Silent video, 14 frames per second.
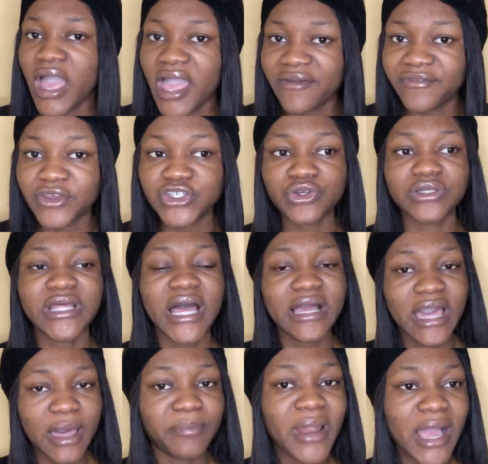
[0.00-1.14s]
eviction.
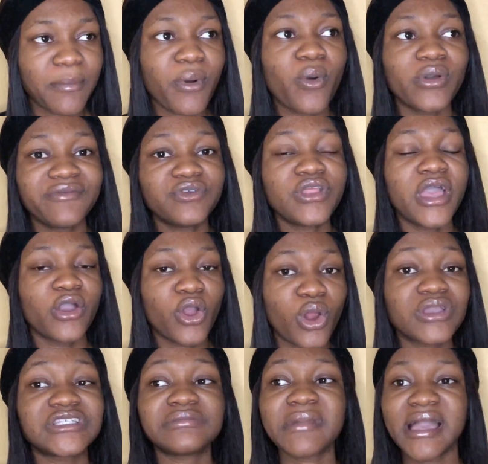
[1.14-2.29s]
And Black Boy even
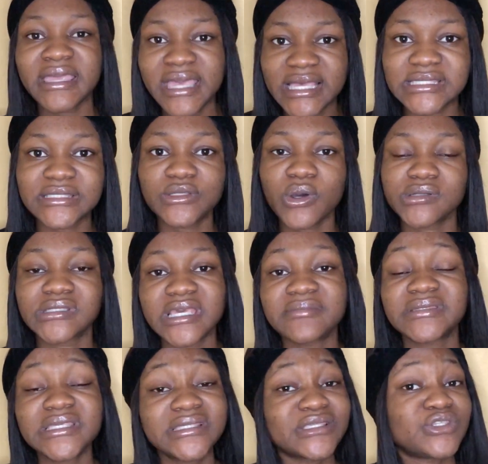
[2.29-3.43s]
encouraged him that, yes, talk to him,
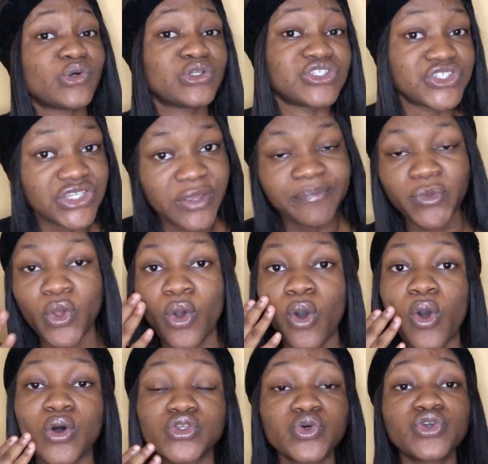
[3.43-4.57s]
since he's your Jeep,
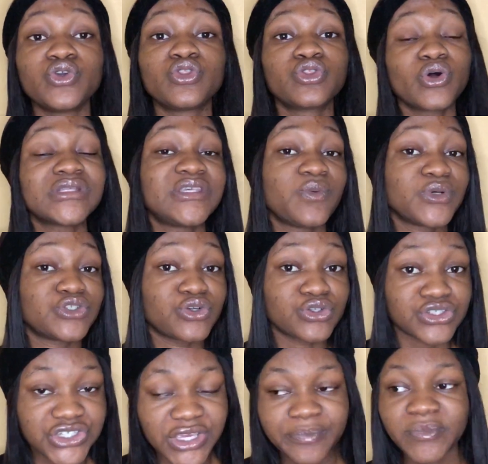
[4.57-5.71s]
or so you thought he was your
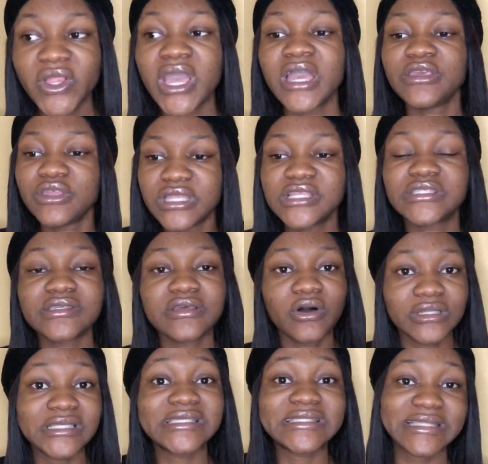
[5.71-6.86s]
G, you need to
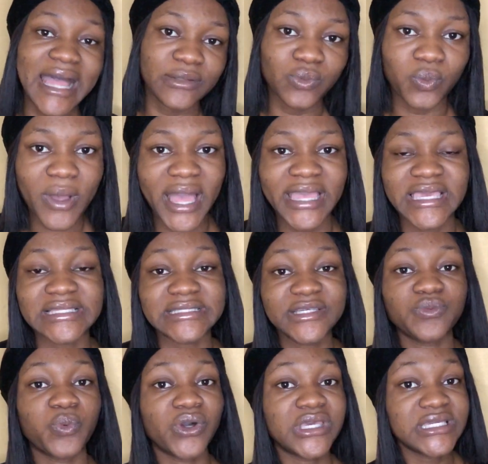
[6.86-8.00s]
understand why he
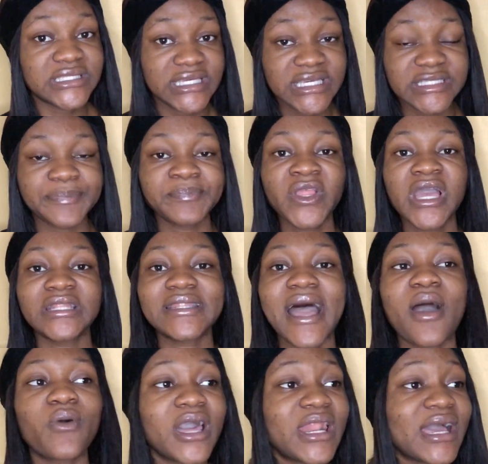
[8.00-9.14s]
did what he did.
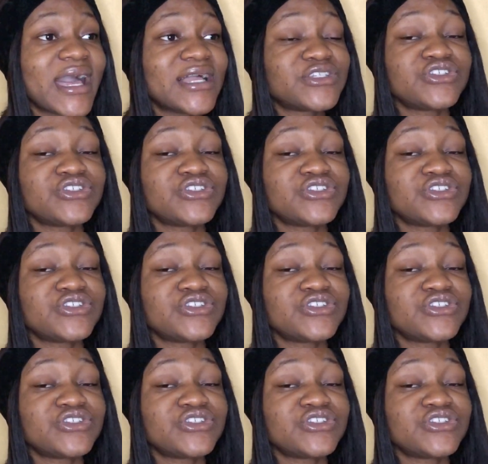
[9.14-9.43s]
Now, Marvin